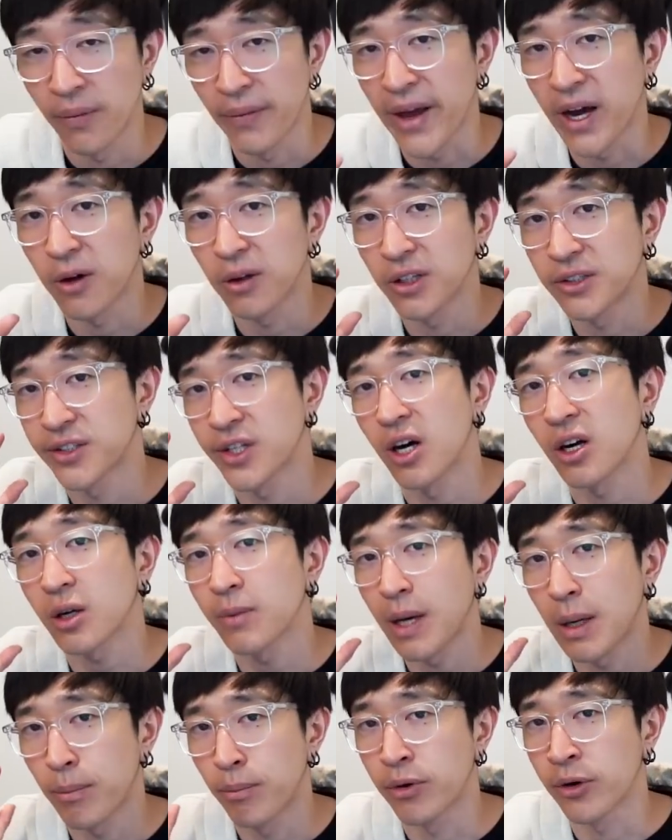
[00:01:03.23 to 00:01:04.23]
Now let's talk
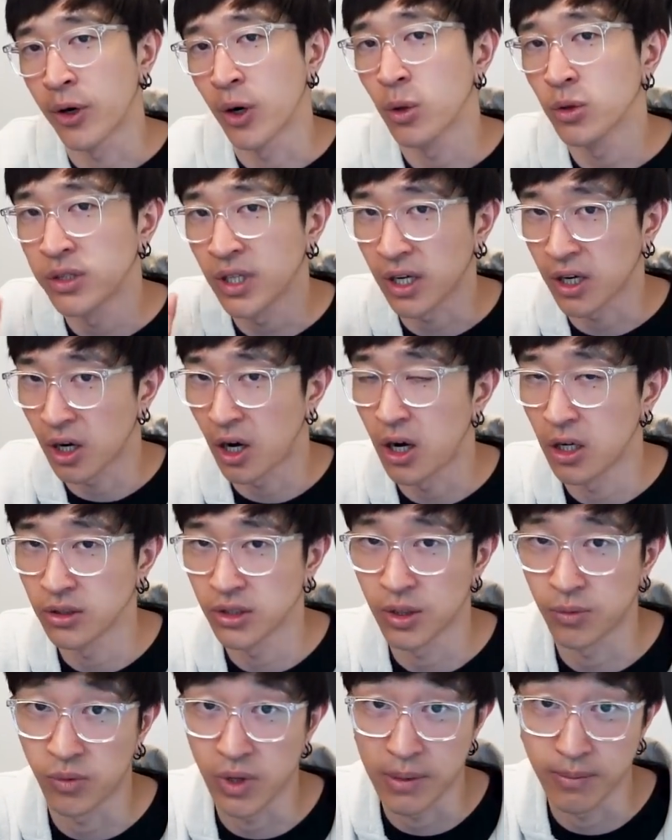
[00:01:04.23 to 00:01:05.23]
about pros and
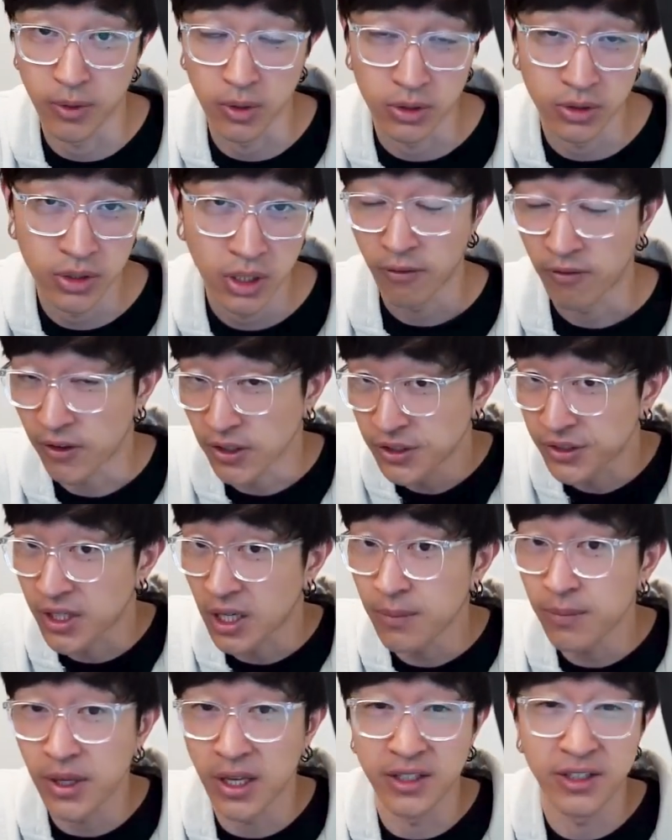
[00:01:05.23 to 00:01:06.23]
cons of Rebels. First
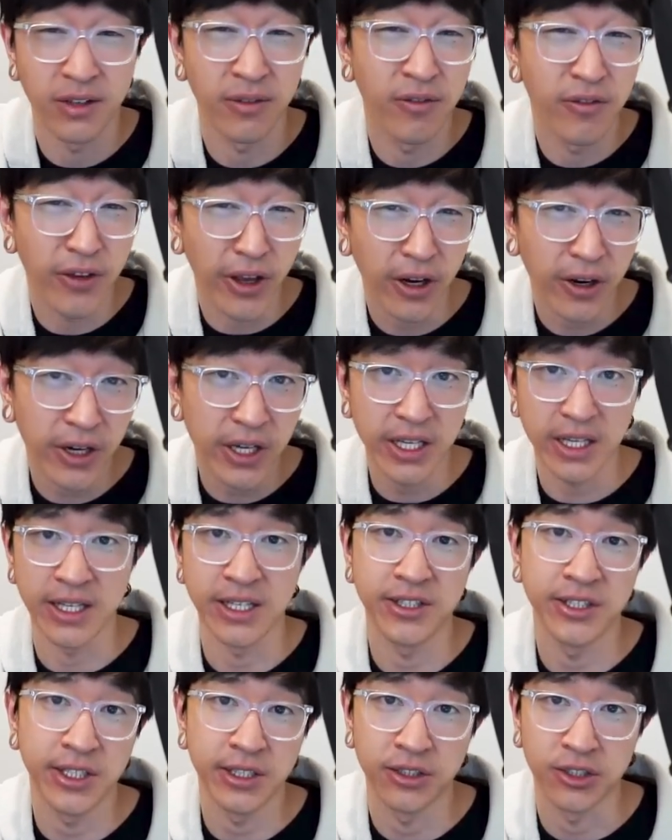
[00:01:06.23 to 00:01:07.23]
up, it's a very
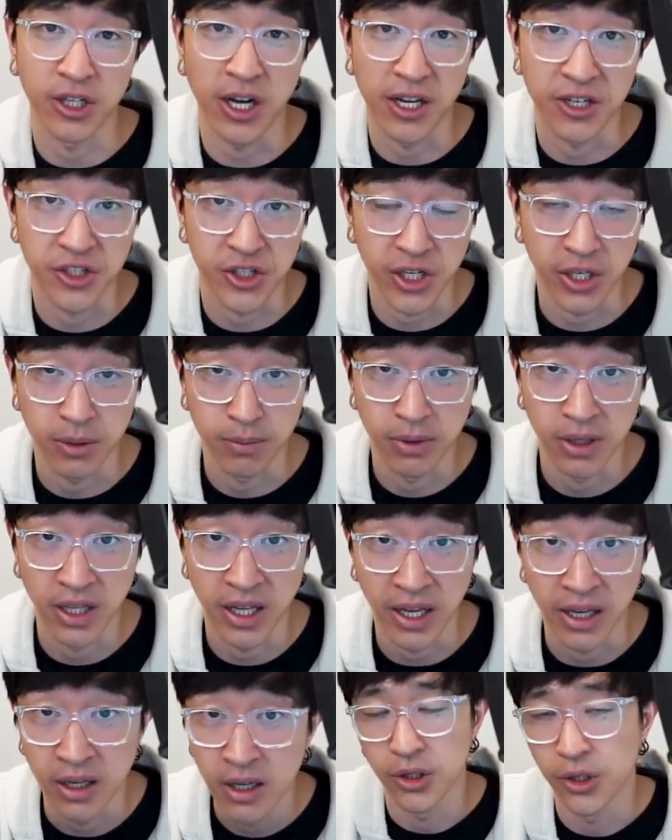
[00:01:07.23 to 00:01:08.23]
easy strategy to
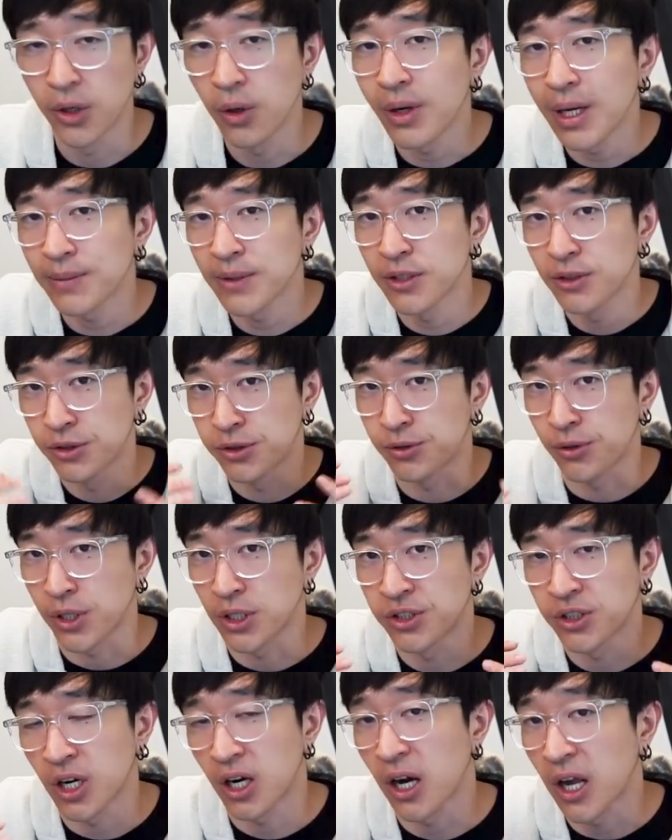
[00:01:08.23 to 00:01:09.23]
play. You don't have to
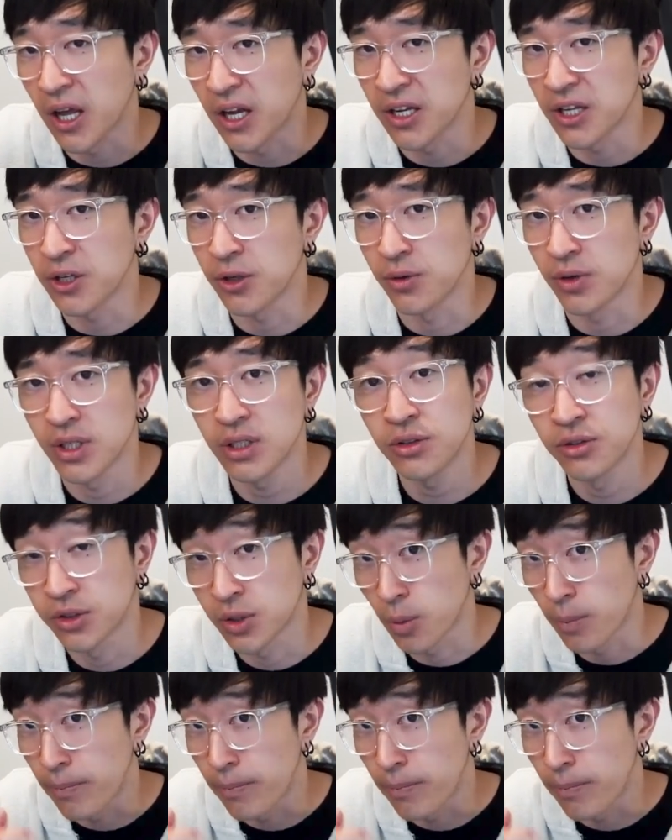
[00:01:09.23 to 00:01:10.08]
3-star any units, so